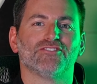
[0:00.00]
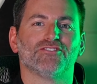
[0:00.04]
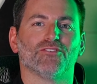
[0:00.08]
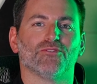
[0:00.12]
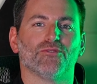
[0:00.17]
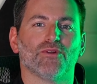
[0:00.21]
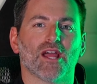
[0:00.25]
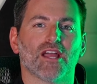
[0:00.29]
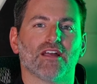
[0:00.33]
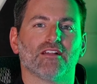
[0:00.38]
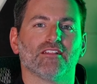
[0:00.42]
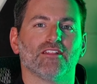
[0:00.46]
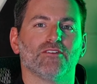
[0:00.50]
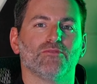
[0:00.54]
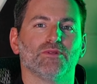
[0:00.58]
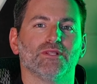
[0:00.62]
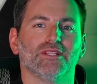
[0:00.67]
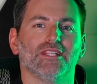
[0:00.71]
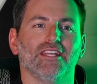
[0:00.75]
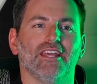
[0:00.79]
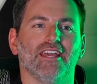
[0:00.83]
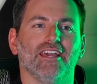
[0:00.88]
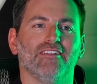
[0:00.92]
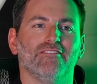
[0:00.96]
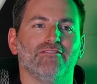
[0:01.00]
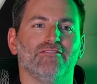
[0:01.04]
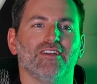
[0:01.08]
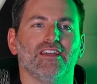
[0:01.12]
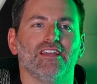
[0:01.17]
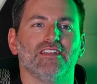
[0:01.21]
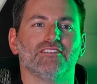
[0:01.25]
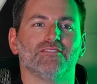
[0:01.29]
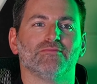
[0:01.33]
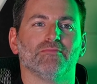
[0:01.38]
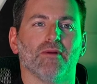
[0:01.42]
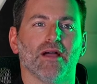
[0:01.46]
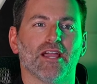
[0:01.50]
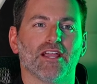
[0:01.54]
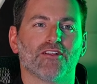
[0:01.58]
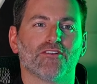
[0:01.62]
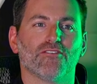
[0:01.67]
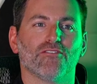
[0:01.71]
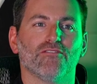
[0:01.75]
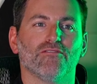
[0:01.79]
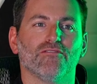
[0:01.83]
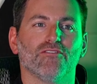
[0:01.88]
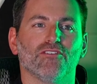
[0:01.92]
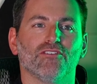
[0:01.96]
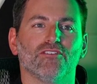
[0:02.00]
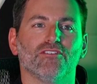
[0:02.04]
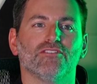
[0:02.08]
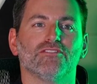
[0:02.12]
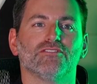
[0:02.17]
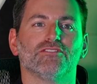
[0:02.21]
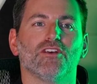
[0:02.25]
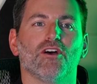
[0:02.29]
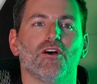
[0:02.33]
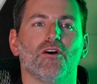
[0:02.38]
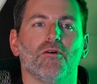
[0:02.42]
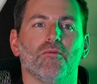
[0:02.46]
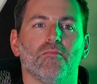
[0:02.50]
directly with the Enphase microinverters,